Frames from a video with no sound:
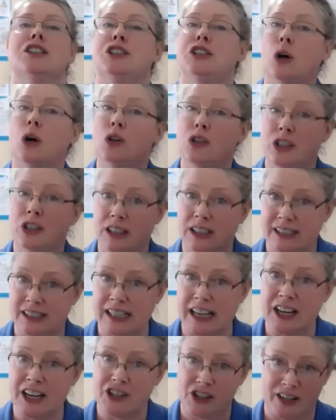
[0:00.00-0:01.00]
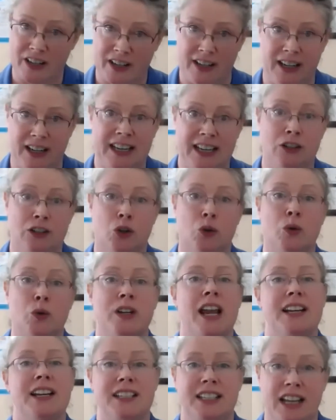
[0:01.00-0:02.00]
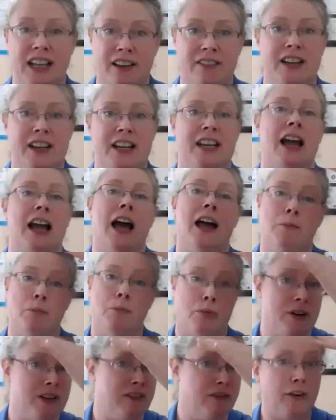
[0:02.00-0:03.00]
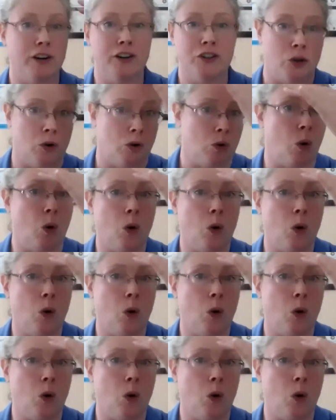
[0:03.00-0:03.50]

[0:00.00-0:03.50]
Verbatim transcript: socialization and creativity and prefrontal